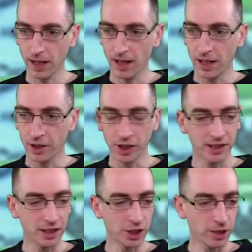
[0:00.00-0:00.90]
GC
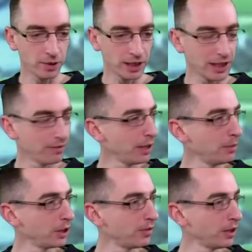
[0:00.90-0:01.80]
Jones, thank you very
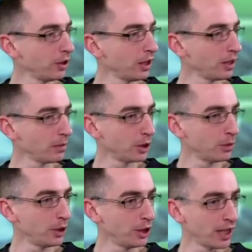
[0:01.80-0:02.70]
much for the good luck, much
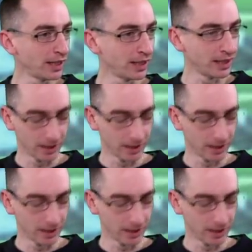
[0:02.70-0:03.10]
appreciated.